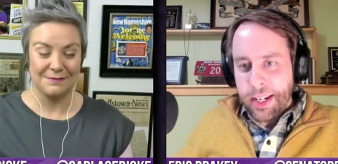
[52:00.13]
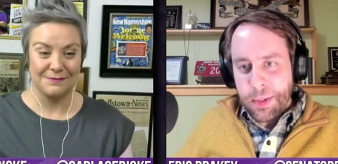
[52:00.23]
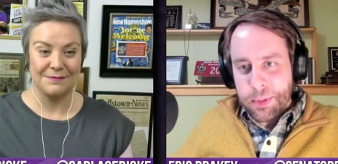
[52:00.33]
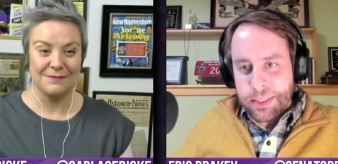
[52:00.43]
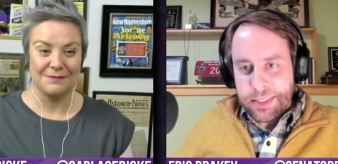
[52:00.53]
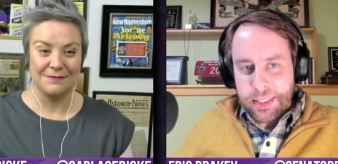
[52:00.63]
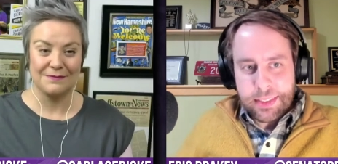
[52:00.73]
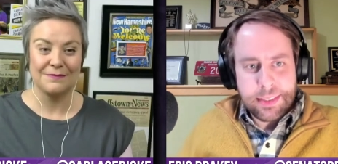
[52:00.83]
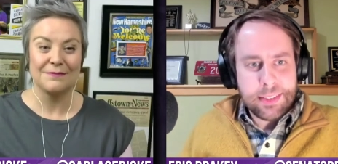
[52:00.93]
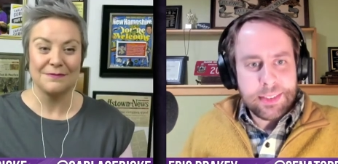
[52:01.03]
Speaker 1: and it was
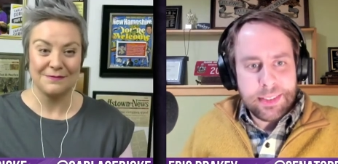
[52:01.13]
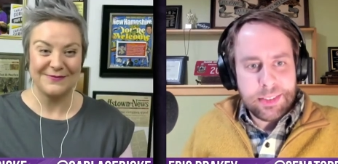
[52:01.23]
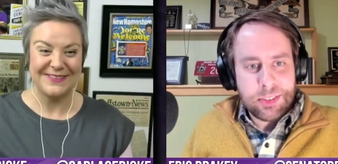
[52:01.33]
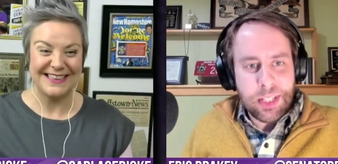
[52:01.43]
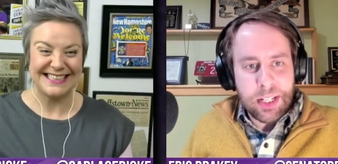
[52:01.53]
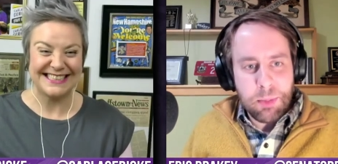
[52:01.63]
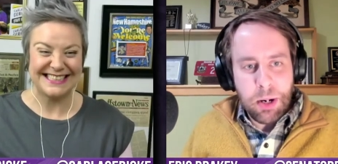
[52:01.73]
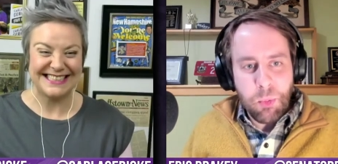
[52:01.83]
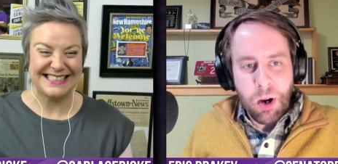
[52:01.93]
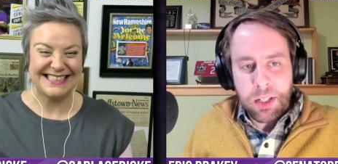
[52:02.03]
stuck on my
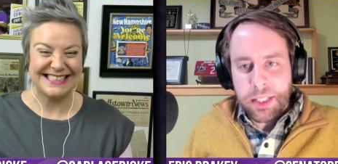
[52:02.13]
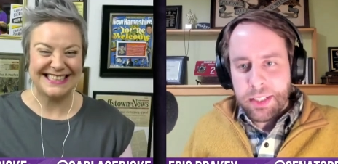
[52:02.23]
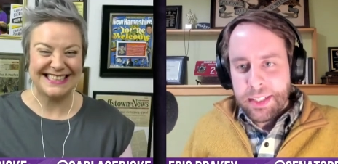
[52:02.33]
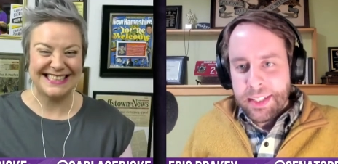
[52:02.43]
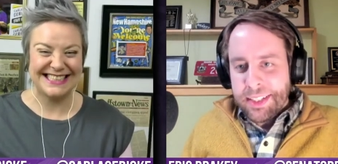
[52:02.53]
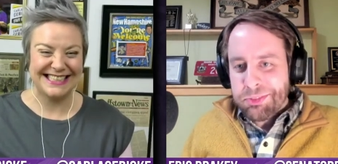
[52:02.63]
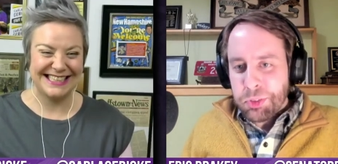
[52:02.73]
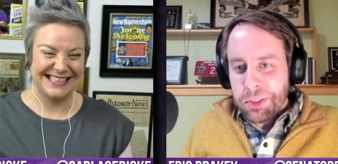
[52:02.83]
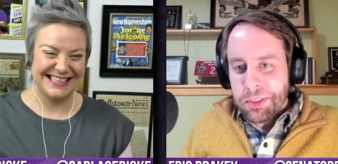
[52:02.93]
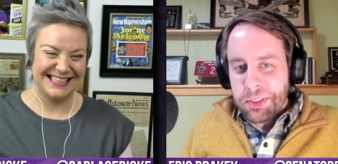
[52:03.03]
wallet
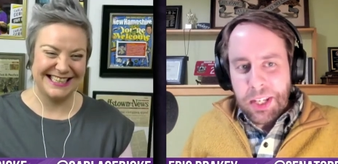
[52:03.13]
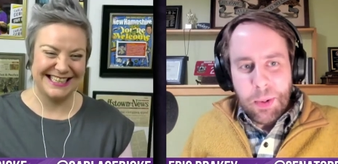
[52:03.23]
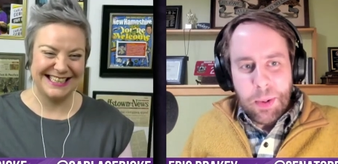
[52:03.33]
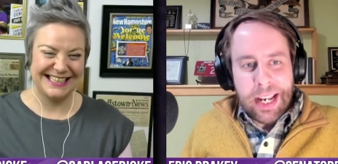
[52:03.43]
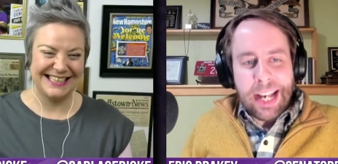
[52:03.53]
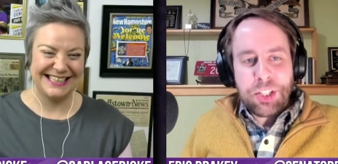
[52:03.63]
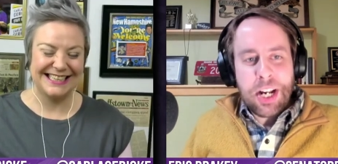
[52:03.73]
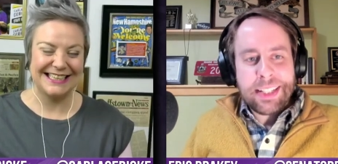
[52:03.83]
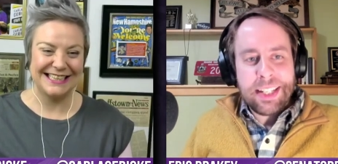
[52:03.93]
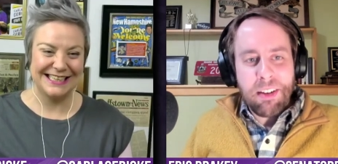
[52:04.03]
for you know I, I
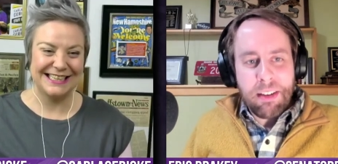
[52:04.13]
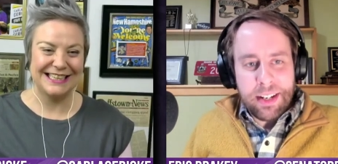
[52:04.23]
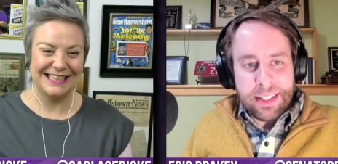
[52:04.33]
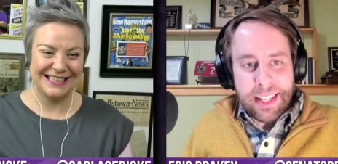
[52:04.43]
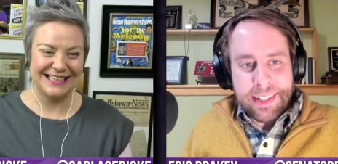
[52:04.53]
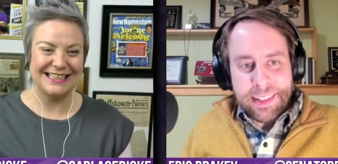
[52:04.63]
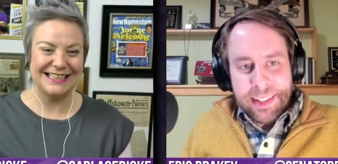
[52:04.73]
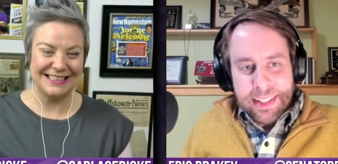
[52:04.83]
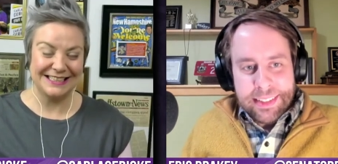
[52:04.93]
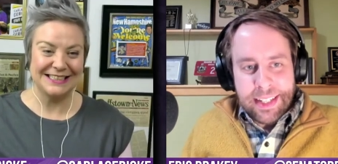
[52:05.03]
checked in on it like
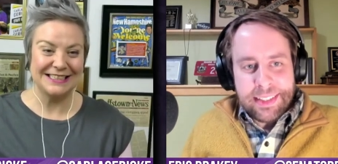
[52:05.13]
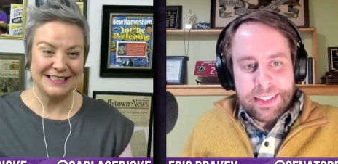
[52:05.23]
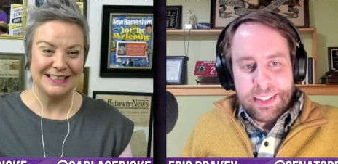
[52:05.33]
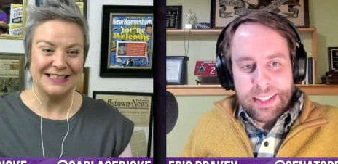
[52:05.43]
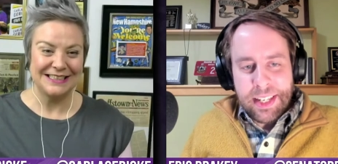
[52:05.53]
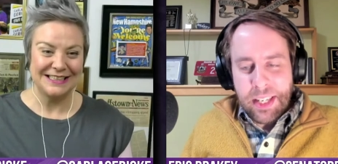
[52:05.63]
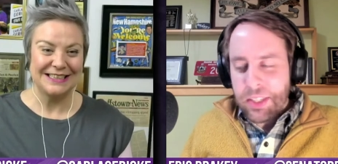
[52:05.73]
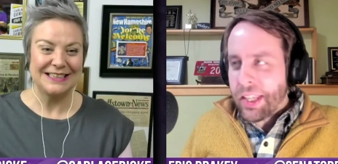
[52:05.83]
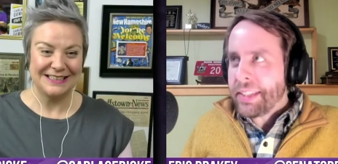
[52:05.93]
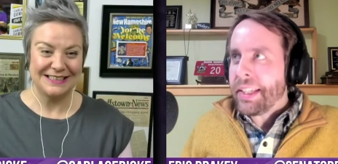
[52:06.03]
10 years like uh,
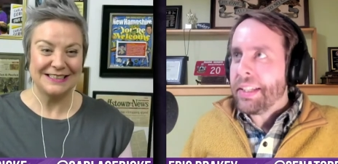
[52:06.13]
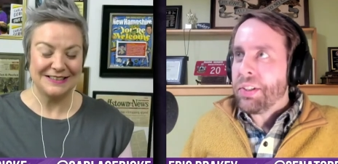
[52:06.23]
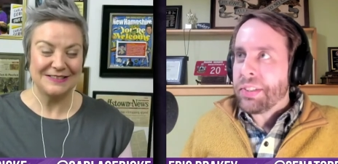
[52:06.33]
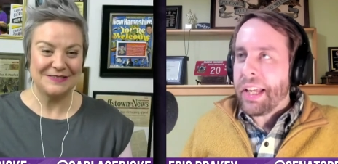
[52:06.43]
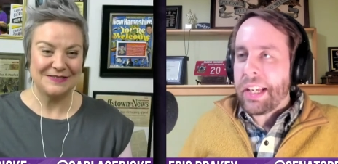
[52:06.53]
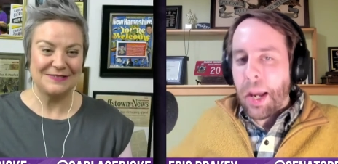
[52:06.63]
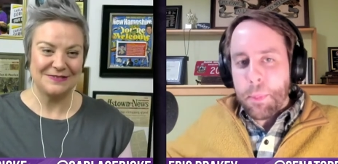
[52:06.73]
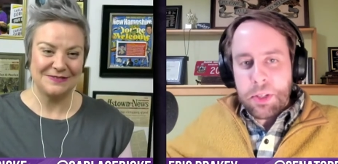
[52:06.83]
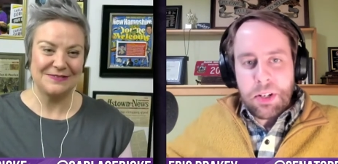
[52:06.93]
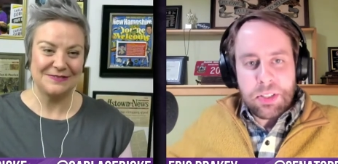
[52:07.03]
not 10 years a
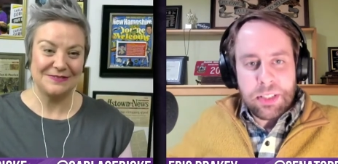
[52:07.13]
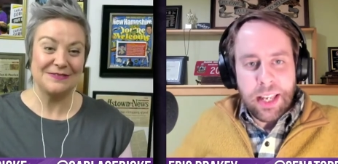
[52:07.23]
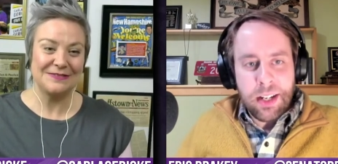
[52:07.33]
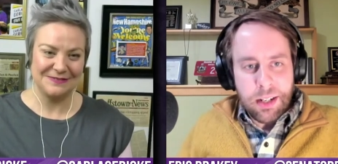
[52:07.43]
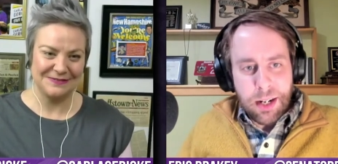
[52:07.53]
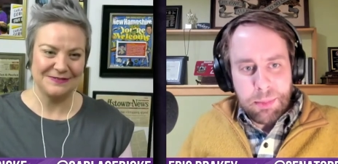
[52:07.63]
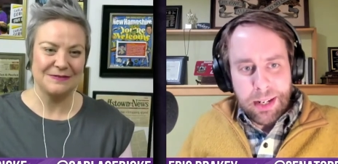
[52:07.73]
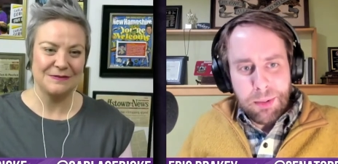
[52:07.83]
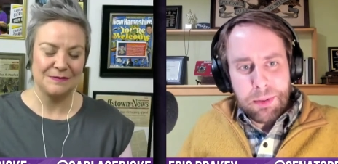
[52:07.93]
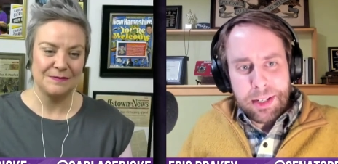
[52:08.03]
couple years later and i'm like
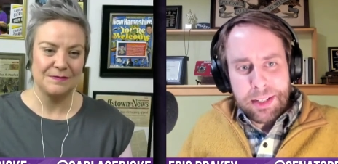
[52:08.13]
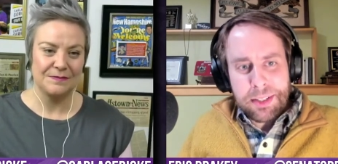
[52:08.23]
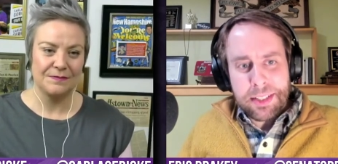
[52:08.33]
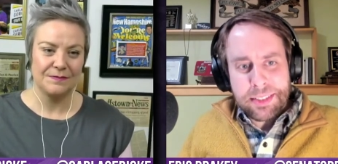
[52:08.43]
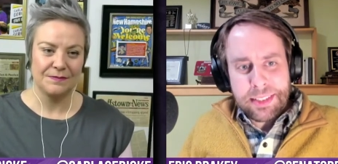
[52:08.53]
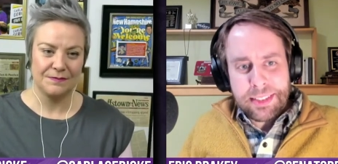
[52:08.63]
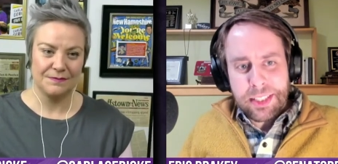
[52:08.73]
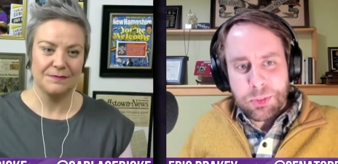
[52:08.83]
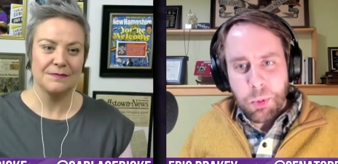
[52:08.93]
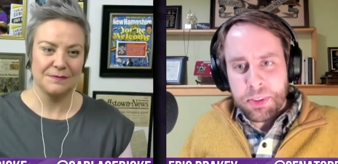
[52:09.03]
oh my goodness this thing
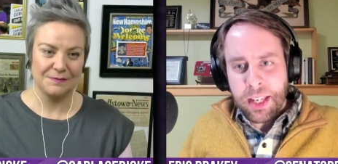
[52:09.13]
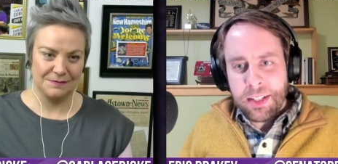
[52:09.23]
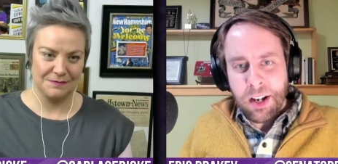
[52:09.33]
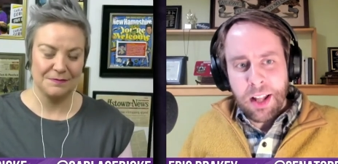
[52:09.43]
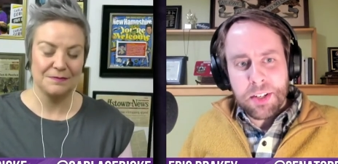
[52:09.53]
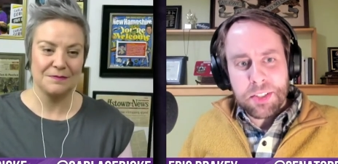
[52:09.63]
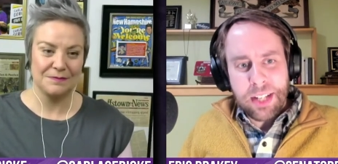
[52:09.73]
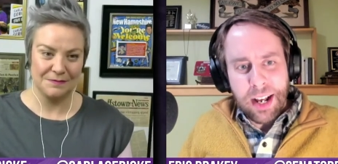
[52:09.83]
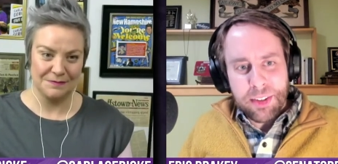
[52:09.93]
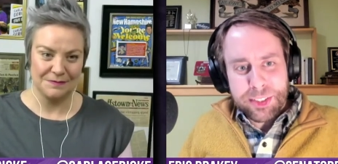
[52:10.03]
is worth $10
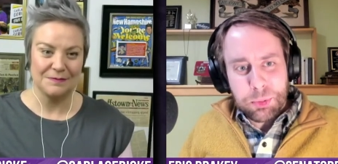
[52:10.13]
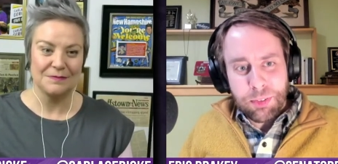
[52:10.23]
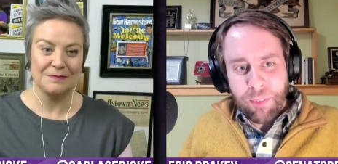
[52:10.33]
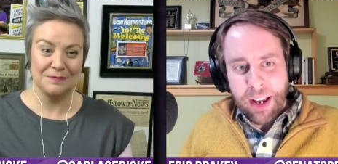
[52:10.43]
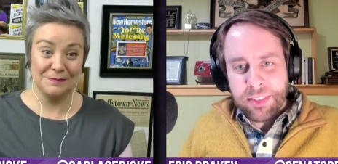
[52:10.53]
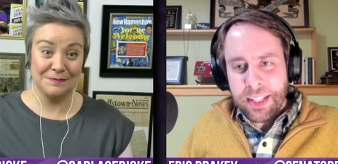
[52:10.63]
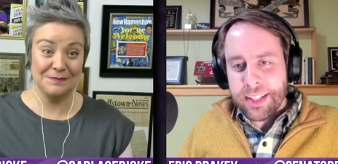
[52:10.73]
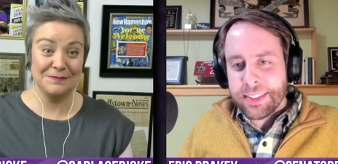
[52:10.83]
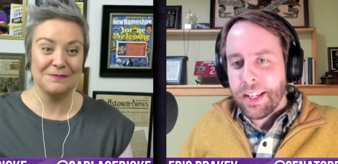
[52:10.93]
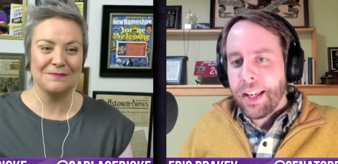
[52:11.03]
now this was 5
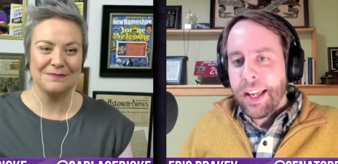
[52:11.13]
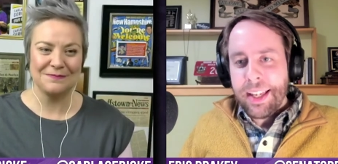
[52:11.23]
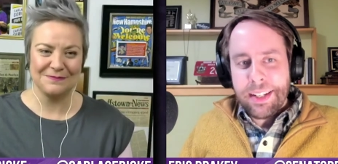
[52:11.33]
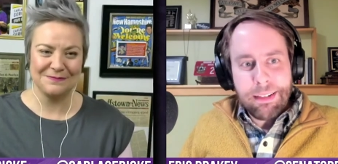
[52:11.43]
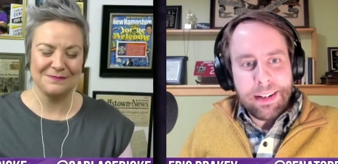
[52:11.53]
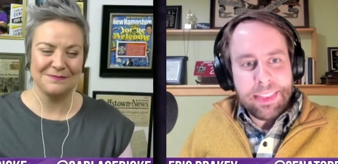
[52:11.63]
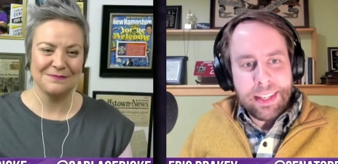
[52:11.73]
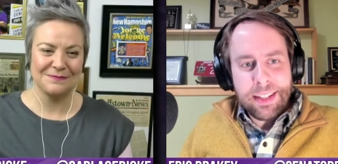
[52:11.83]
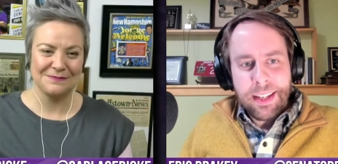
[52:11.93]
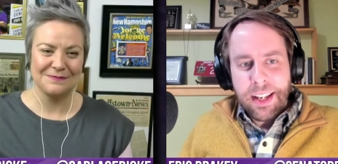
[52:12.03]
cents mm-hmm. and you know i
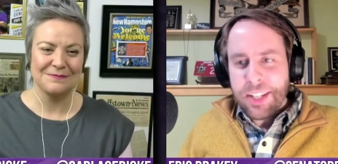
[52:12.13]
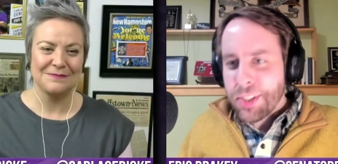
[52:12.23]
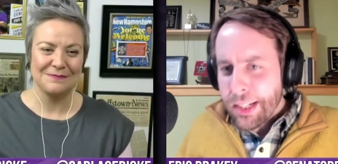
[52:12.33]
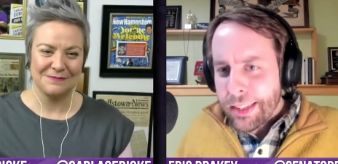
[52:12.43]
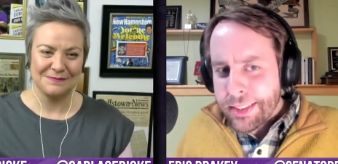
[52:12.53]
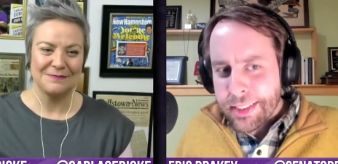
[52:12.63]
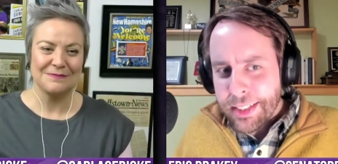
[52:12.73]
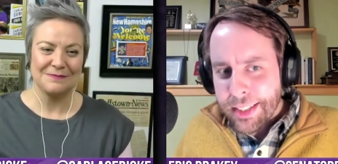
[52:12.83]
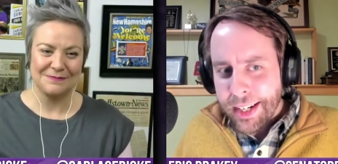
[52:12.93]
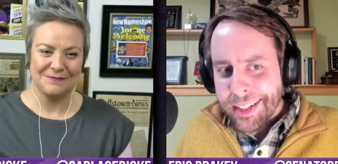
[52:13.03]
think i should have listened
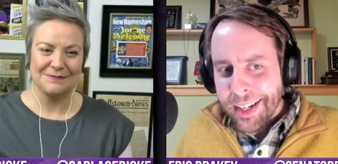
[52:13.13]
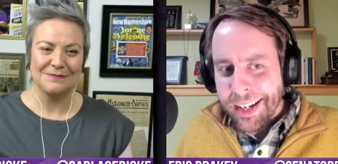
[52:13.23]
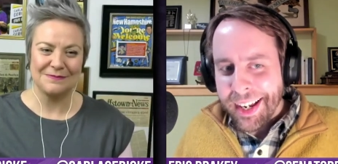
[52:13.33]
to that guy